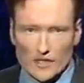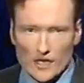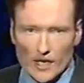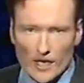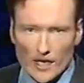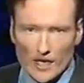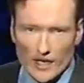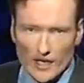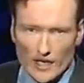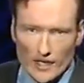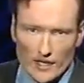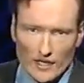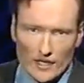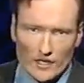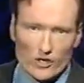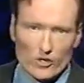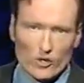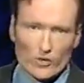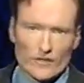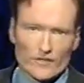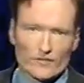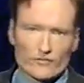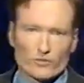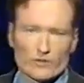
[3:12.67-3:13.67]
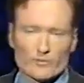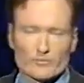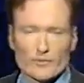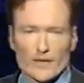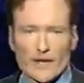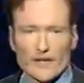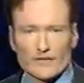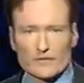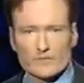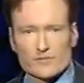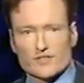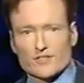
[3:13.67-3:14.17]
uh, according to a
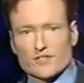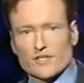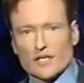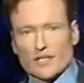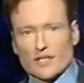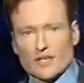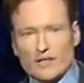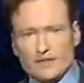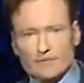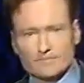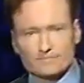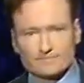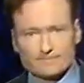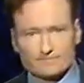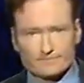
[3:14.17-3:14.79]
brand new study,